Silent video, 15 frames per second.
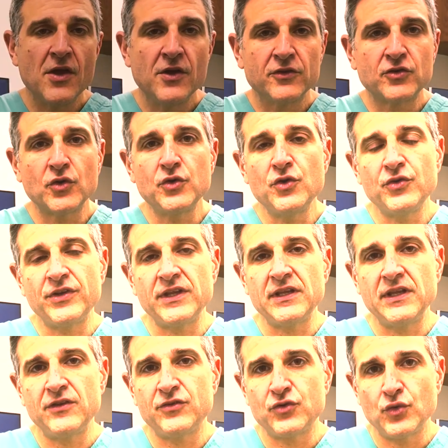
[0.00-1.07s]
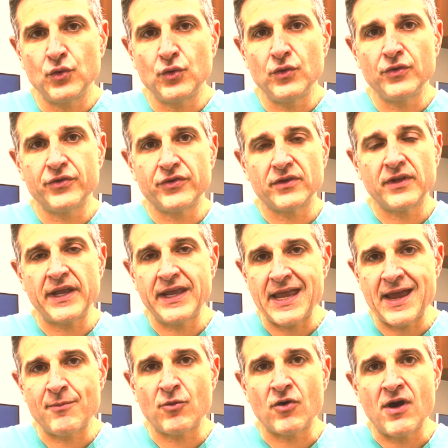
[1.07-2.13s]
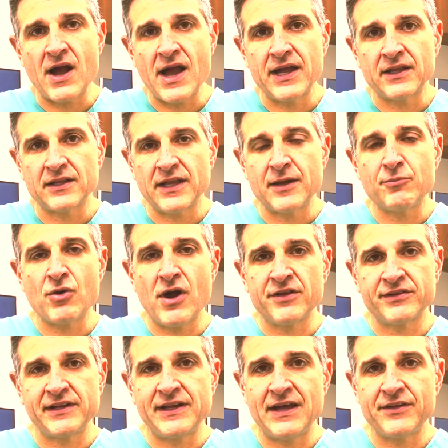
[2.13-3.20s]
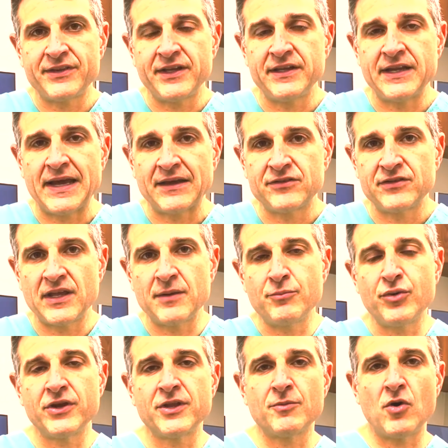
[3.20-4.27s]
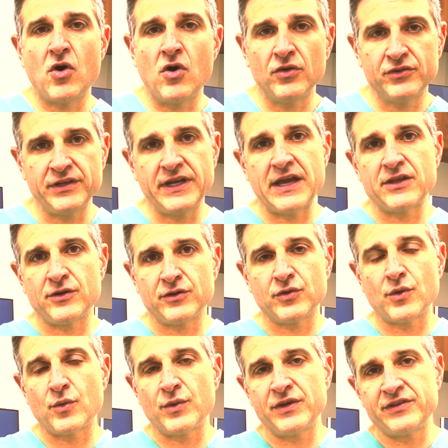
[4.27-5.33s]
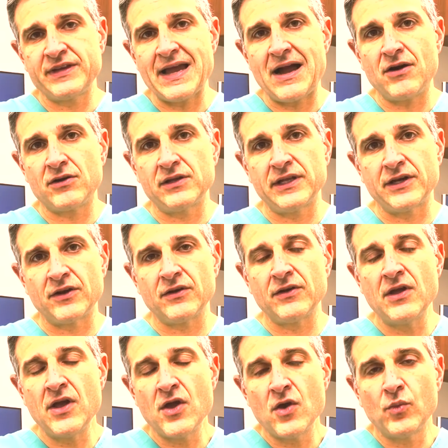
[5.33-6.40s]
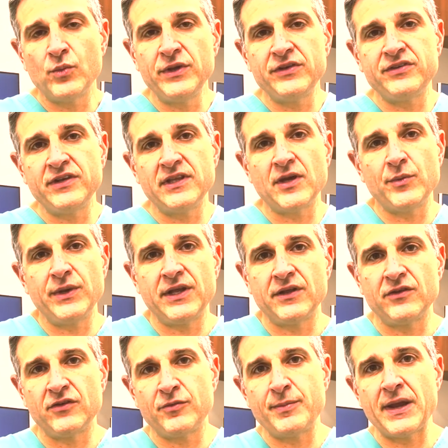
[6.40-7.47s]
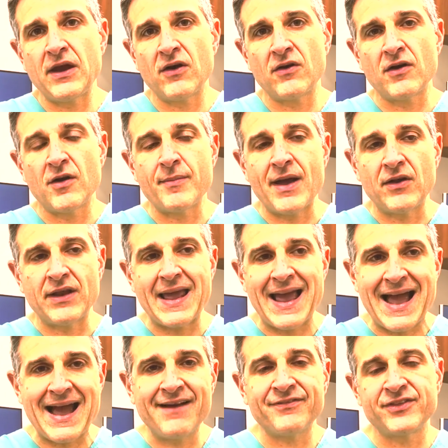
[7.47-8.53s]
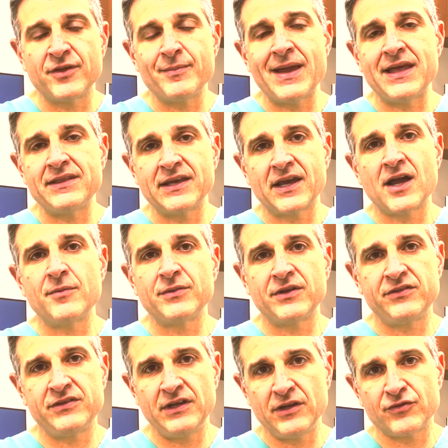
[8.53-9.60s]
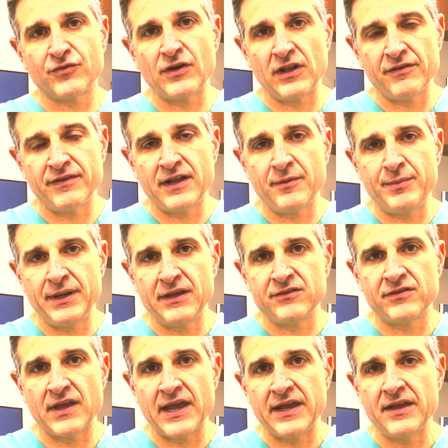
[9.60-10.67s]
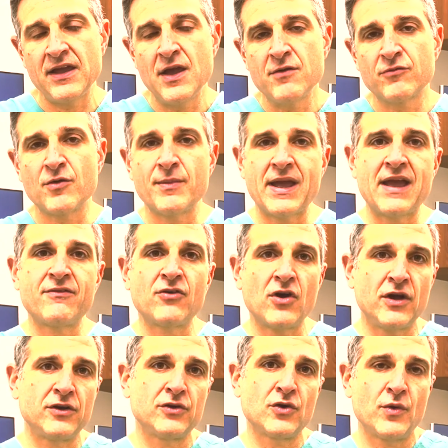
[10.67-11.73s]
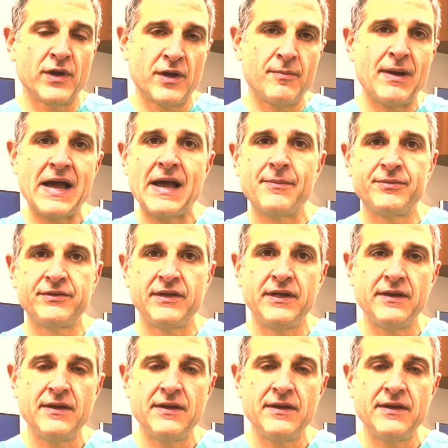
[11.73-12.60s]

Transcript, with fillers: So using these tools like M R I, like Prostate Health Index, and putting them all together into a risk calculator, we see that we can spare about half the men that come to see us for elevated P S A from ever undergoing a biopsy.